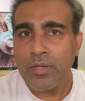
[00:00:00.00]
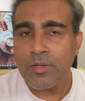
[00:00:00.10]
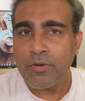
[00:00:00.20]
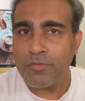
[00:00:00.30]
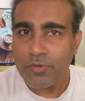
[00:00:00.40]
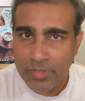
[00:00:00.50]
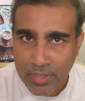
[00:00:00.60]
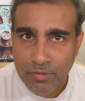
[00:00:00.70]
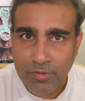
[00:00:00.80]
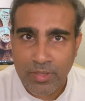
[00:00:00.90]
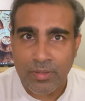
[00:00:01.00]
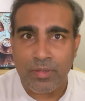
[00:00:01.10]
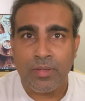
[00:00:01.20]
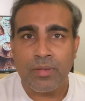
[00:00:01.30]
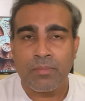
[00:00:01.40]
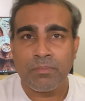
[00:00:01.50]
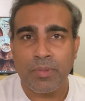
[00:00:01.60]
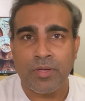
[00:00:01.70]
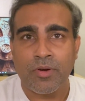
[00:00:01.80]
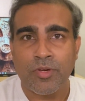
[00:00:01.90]
you're forgiving
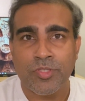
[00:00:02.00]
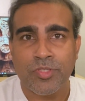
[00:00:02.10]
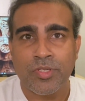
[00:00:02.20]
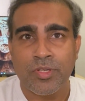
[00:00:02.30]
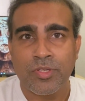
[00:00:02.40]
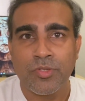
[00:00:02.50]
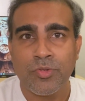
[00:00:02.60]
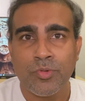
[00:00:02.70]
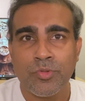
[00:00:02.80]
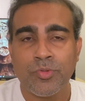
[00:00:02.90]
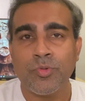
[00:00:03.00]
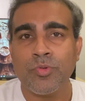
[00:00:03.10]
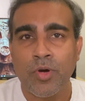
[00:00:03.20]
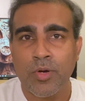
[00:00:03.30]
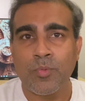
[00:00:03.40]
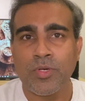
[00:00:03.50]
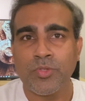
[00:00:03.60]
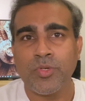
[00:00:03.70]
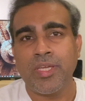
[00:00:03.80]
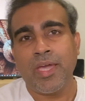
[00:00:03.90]
because you do not want
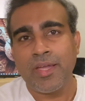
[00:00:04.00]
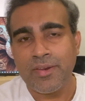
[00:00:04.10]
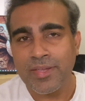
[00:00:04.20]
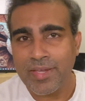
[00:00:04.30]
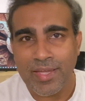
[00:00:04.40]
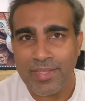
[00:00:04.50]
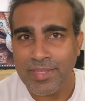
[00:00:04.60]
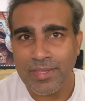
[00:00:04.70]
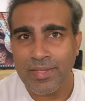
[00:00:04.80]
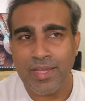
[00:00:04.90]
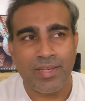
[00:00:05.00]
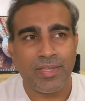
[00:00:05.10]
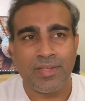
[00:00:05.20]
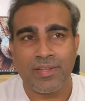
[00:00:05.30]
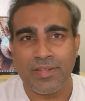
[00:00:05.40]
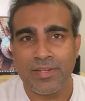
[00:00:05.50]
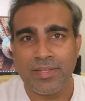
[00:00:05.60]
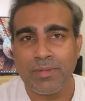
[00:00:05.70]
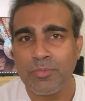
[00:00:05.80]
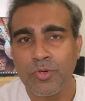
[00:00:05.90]
to carry any
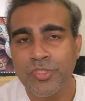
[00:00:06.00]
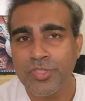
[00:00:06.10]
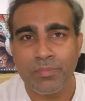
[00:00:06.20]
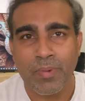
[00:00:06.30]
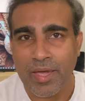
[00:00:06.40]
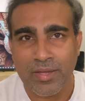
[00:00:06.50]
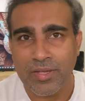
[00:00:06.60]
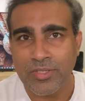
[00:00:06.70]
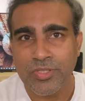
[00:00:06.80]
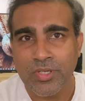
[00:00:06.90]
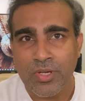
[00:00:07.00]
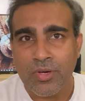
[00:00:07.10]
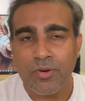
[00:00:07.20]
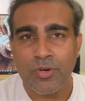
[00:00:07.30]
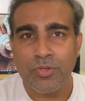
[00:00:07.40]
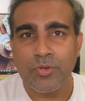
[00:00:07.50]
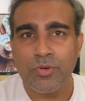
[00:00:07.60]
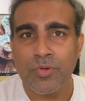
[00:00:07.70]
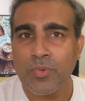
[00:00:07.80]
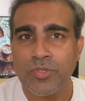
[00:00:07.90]
emotional baggage, or you do
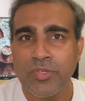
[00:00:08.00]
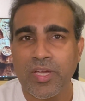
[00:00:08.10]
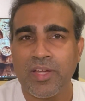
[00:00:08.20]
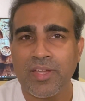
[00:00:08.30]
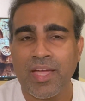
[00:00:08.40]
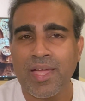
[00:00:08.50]
not want to carry